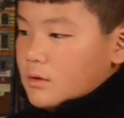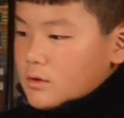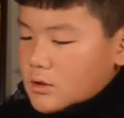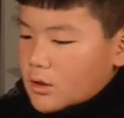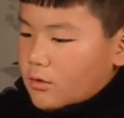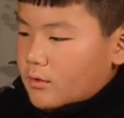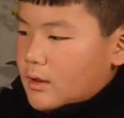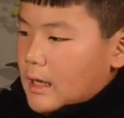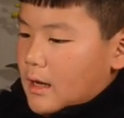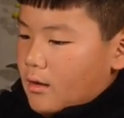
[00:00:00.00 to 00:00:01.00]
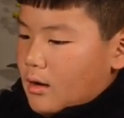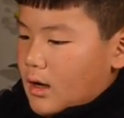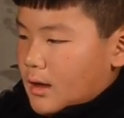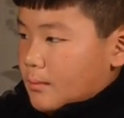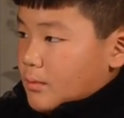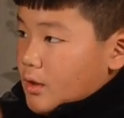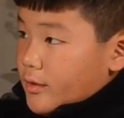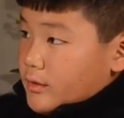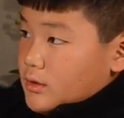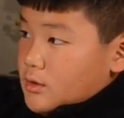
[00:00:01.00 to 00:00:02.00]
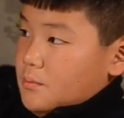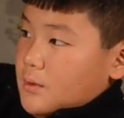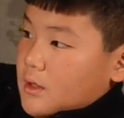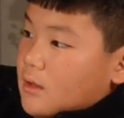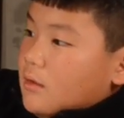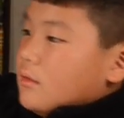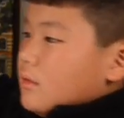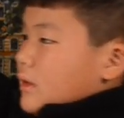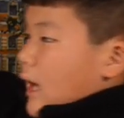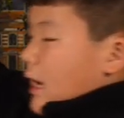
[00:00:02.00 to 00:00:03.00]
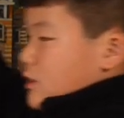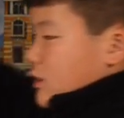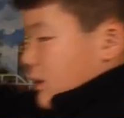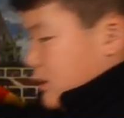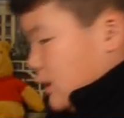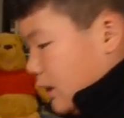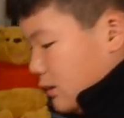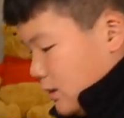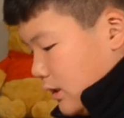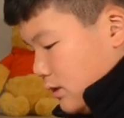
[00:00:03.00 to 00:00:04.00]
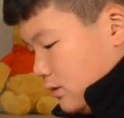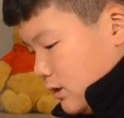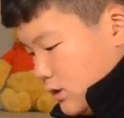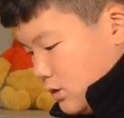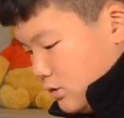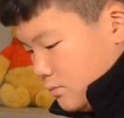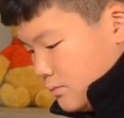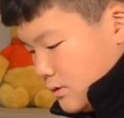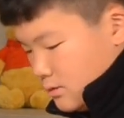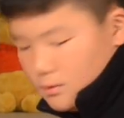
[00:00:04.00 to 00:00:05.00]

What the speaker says: So now I'm going to be actually tightening the cubes.